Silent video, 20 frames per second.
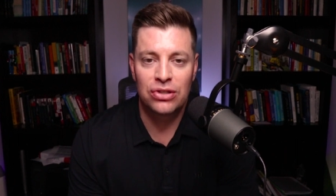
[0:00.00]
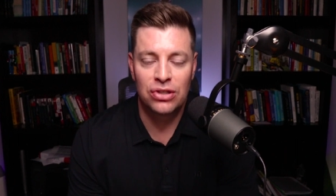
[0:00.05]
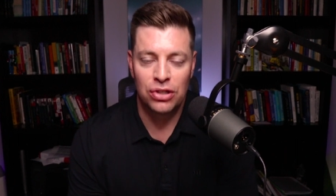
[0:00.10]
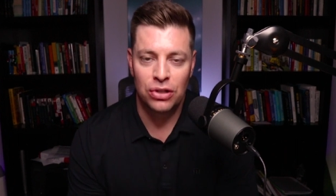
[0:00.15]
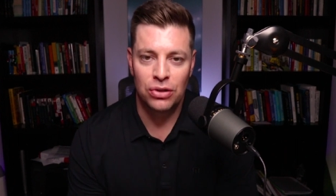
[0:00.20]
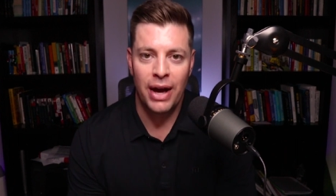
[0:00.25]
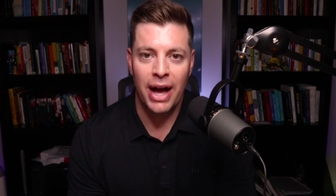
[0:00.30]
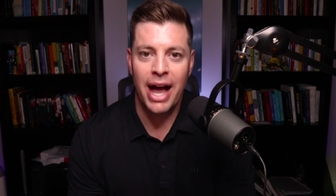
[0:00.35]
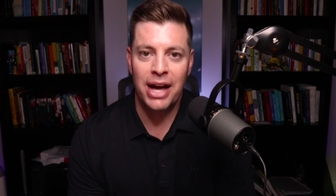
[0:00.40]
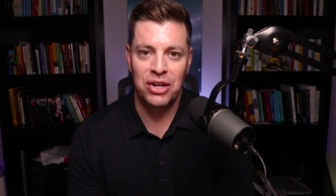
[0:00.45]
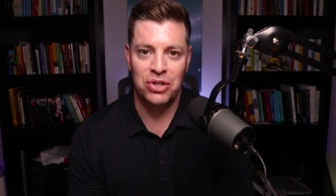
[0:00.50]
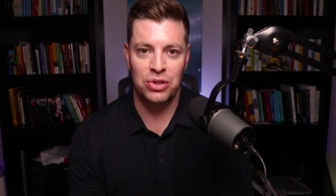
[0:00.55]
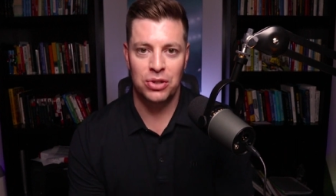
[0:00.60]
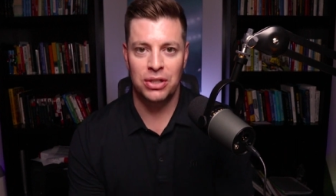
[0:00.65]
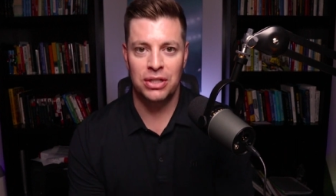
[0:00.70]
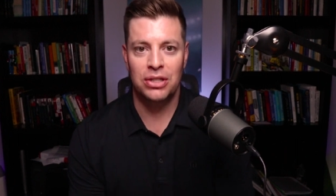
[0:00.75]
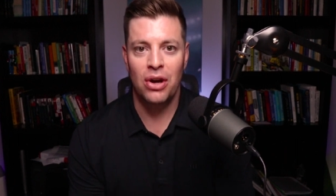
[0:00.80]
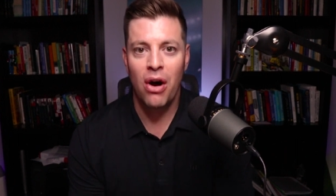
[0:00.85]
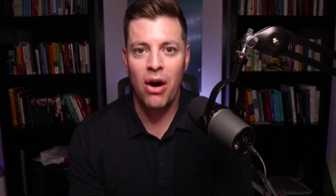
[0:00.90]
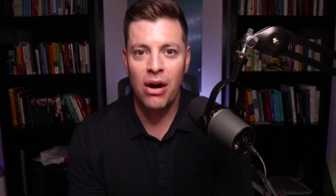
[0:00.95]
to
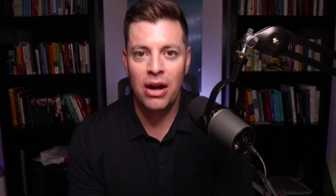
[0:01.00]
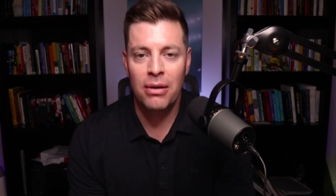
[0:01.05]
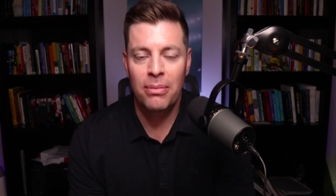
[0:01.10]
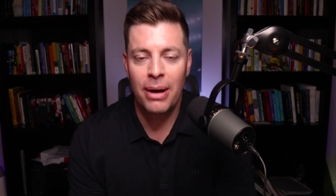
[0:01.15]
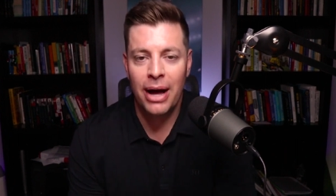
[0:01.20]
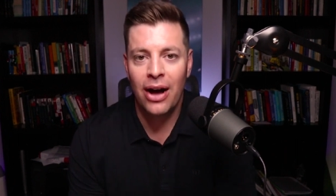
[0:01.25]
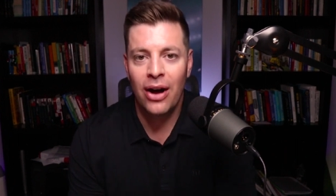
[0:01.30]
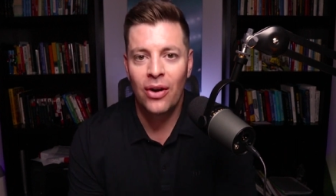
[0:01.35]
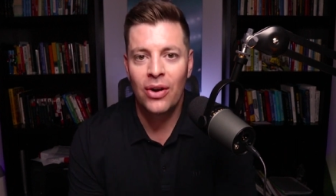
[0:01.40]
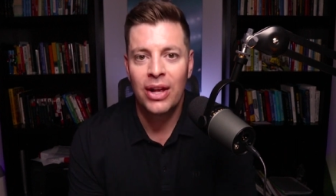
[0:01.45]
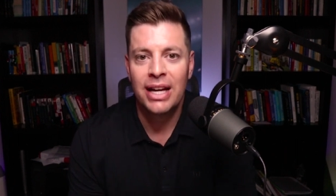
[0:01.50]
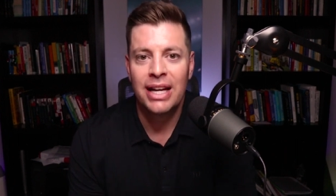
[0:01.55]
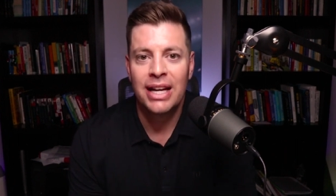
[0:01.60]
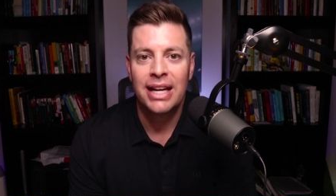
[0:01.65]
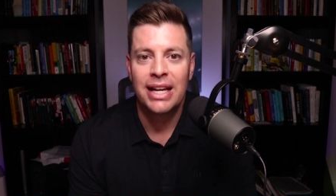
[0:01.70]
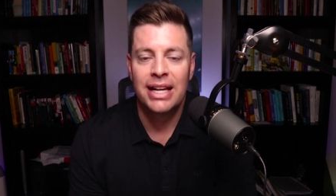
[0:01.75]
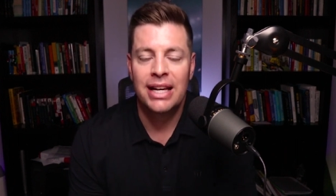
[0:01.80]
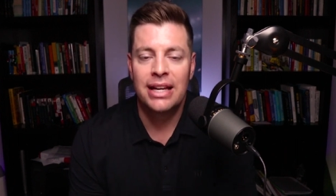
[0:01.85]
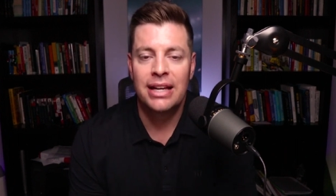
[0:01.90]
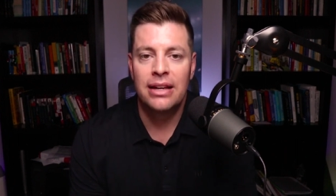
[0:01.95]
actually talk about
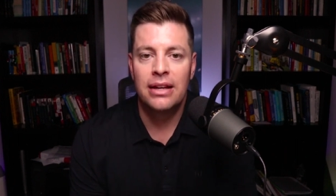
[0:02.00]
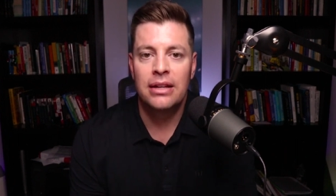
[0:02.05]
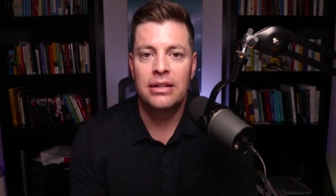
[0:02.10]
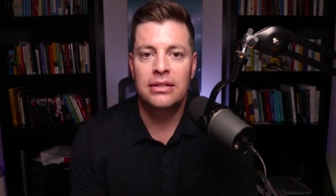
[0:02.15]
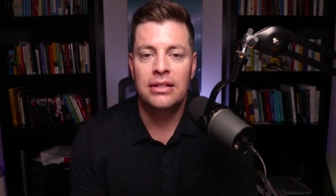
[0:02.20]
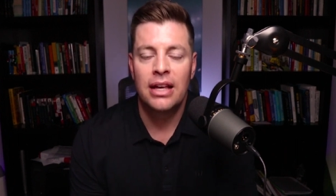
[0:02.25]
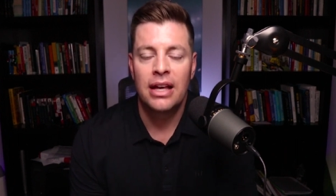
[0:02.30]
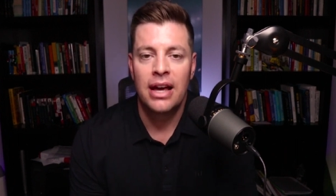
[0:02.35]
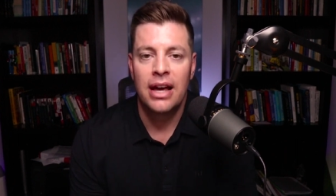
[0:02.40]
is